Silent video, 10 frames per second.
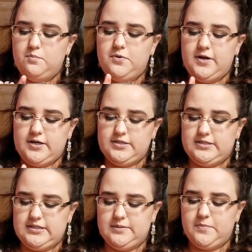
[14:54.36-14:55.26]
put a
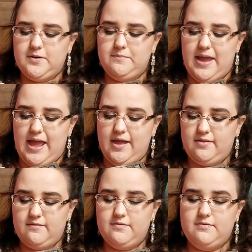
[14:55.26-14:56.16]
deeper
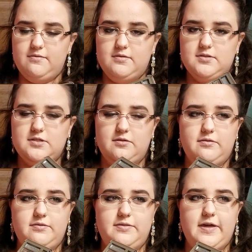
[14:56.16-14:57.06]
matte
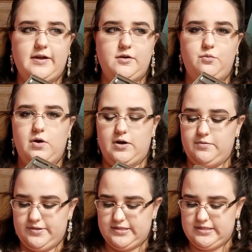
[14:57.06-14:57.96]
so that could work
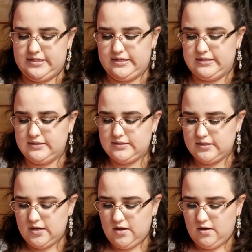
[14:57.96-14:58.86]
with
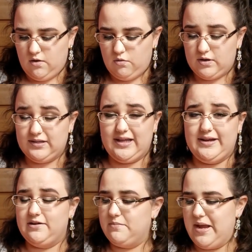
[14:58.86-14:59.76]
teas or a
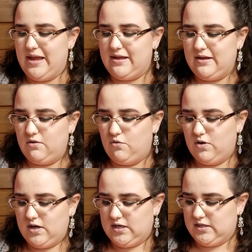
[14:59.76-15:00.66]
lighter matte,
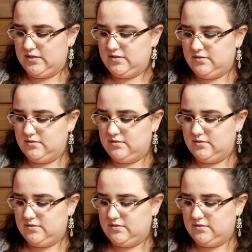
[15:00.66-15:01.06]
or